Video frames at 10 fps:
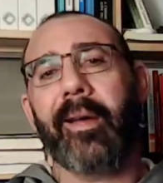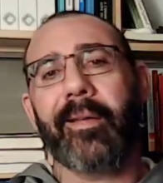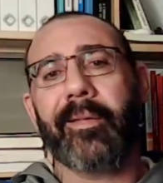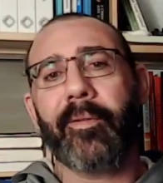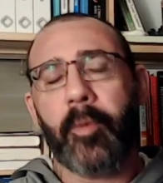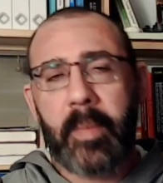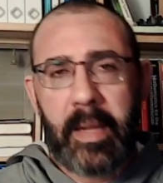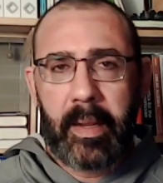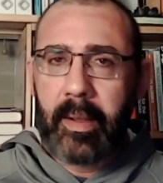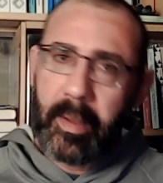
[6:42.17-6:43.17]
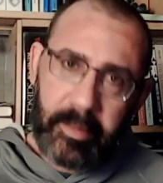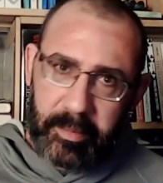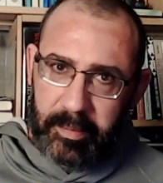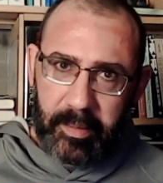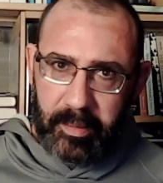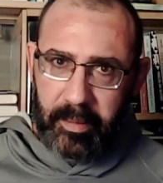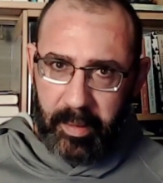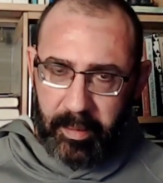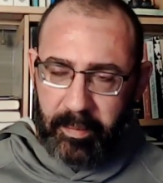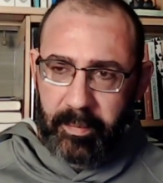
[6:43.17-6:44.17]
for me,
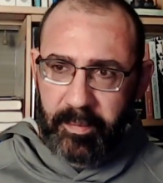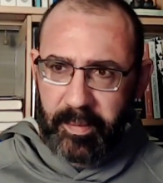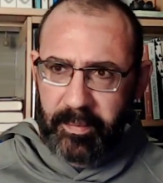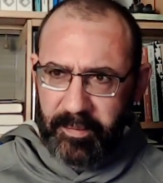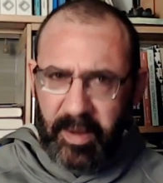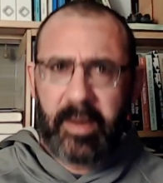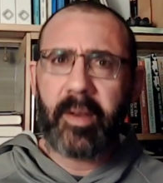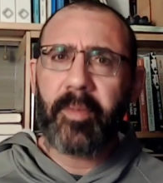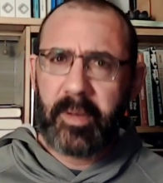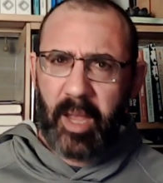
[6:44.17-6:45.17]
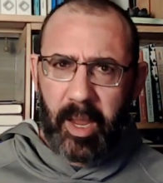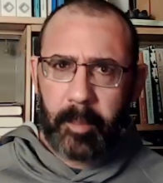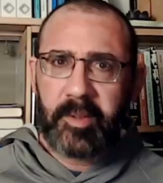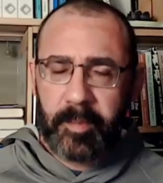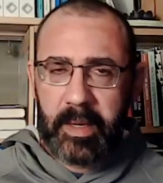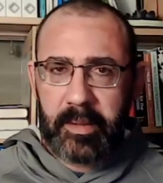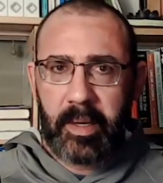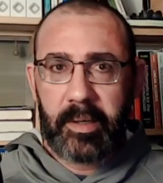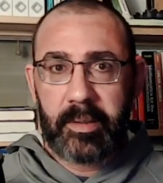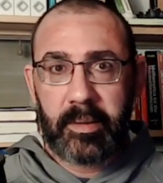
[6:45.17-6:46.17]
they're very different types of
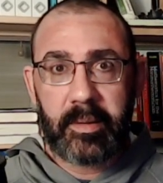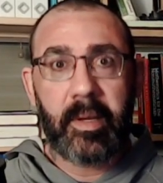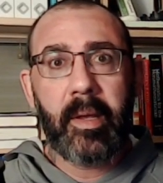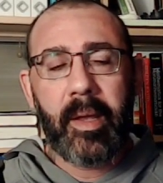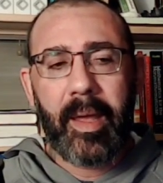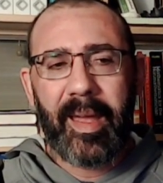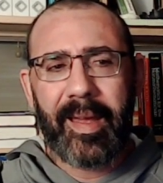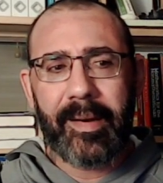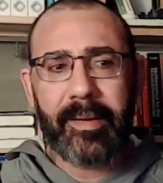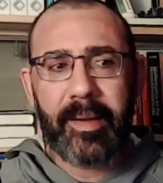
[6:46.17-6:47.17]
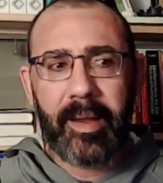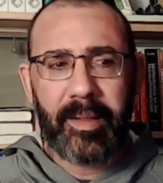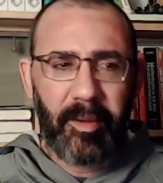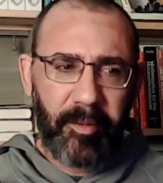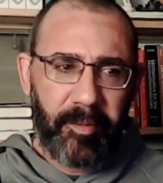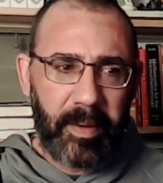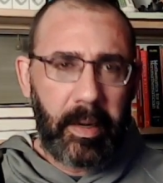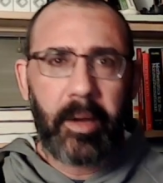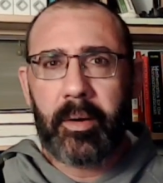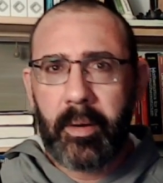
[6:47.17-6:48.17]
meditations, and they fit
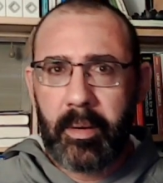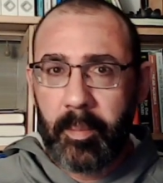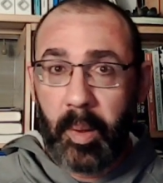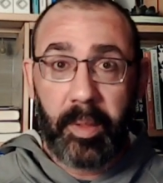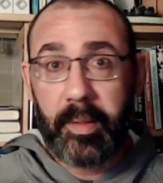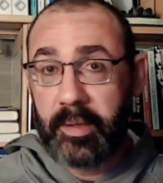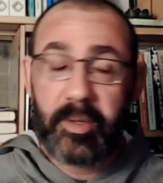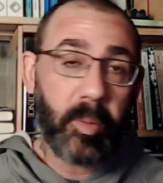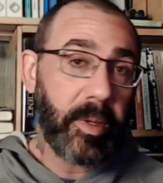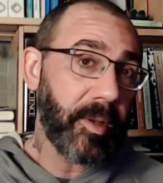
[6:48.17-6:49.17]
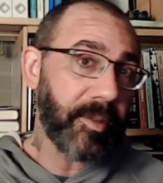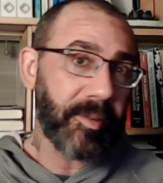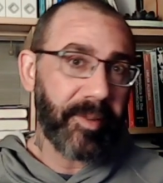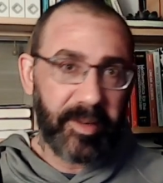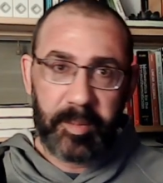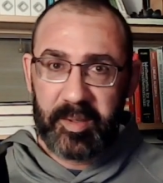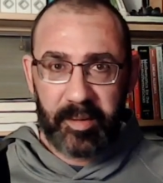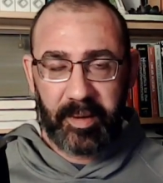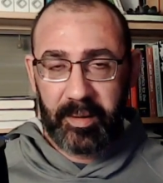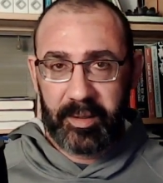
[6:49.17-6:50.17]
under both of these two wheels in very
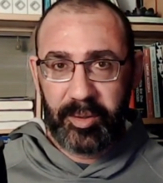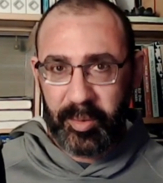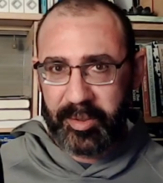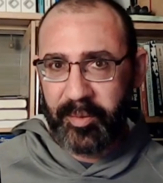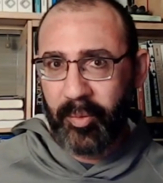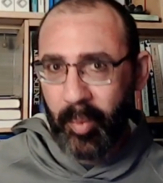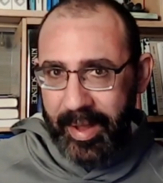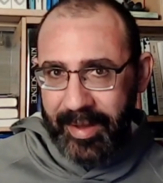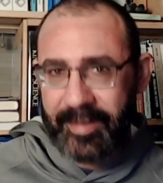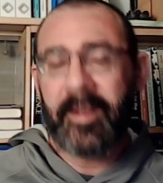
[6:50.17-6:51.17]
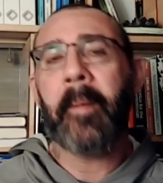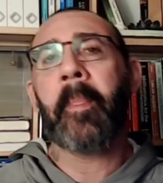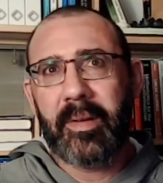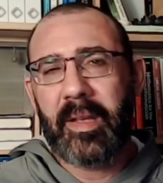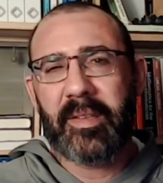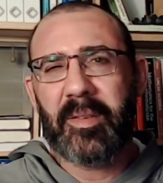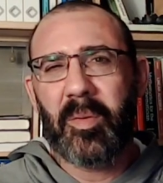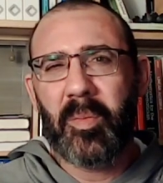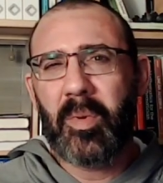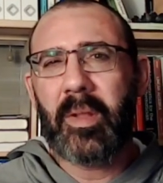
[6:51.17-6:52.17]
specific sorts of ways. It's
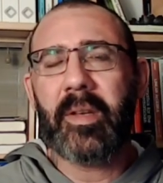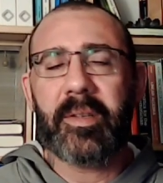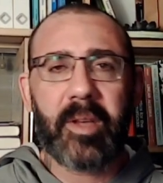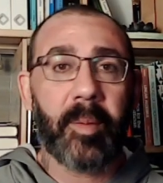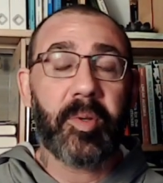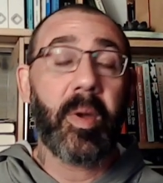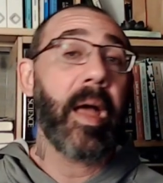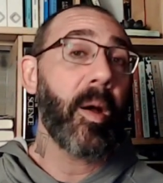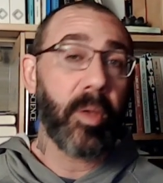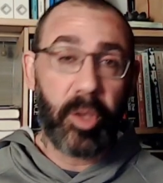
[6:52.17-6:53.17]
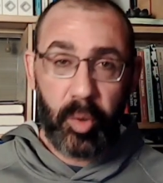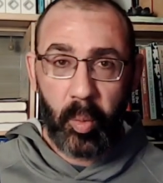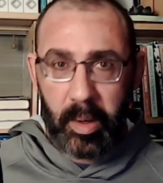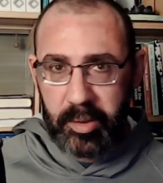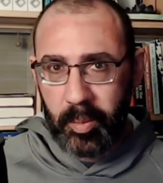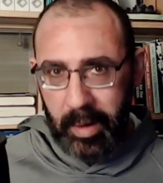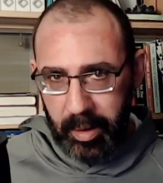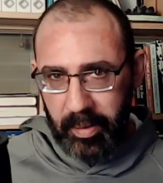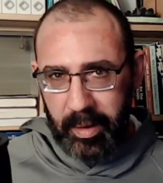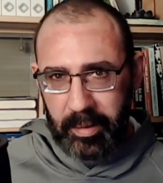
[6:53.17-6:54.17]
really just up to how you want to
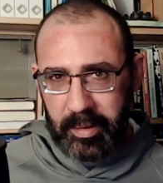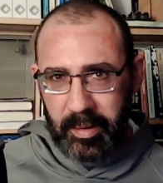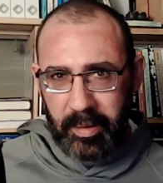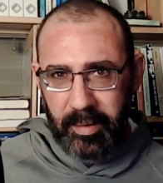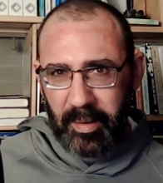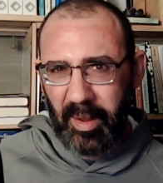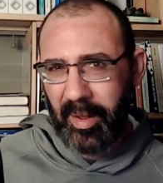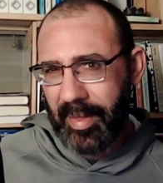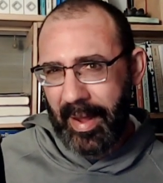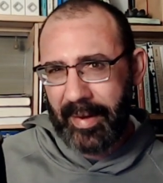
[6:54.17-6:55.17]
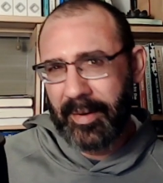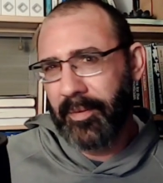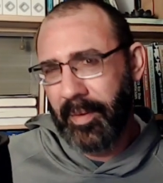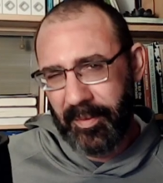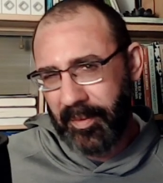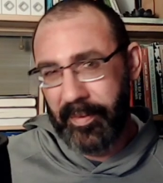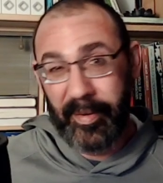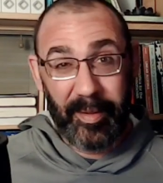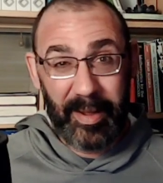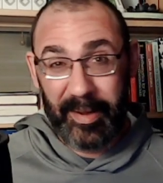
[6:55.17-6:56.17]
regulate that. If you feel
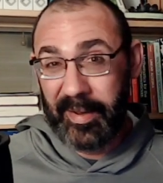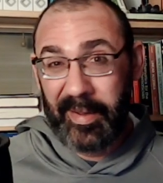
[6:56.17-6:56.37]
like